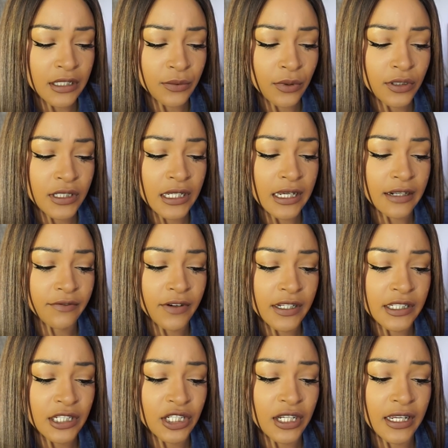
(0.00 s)
as well take
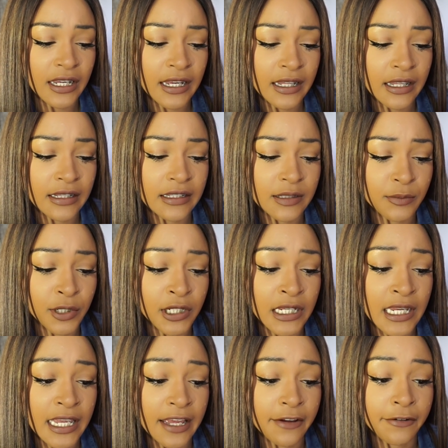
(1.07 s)
advantage and gather this
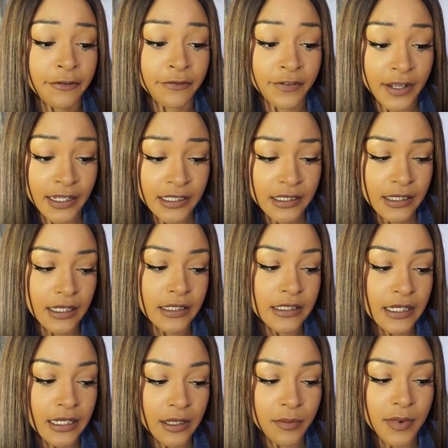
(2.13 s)
money here fast, then
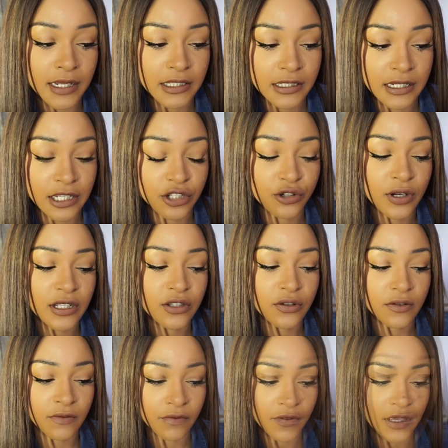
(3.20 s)
take it back to Nigeria
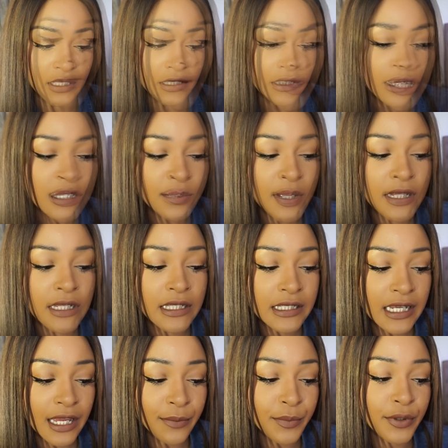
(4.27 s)
to invest. I'd rather spend this
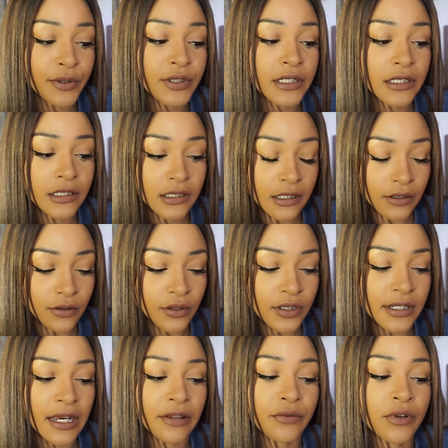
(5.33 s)
time building skills,
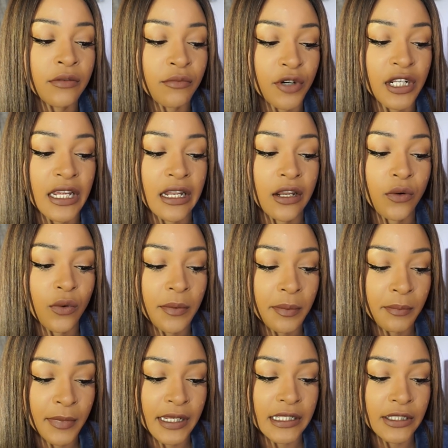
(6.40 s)
gathering money, and
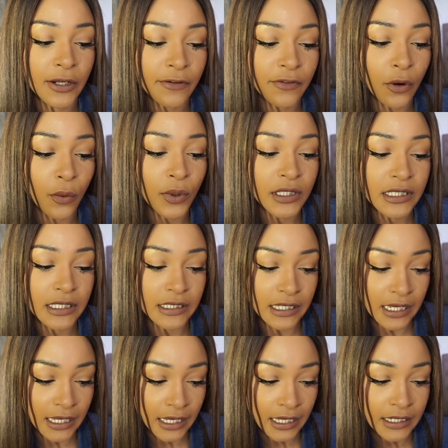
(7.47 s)
equipping myself for what is
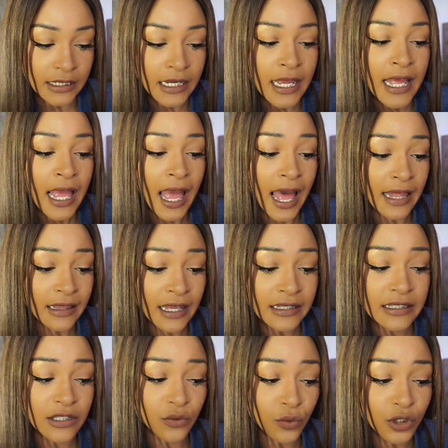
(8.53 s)
ahead, and
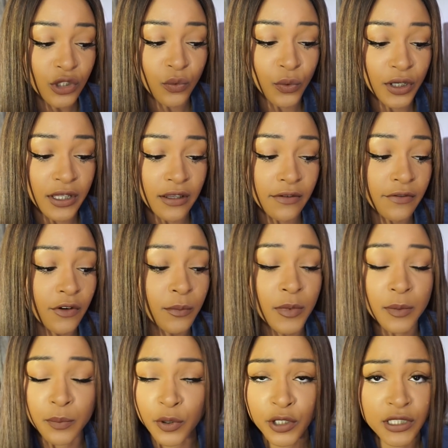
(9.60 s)
that is what's working for
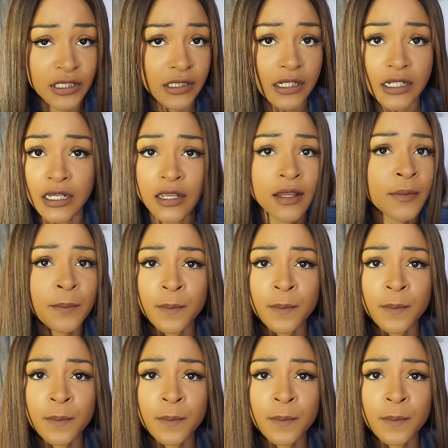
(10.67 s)
me personally.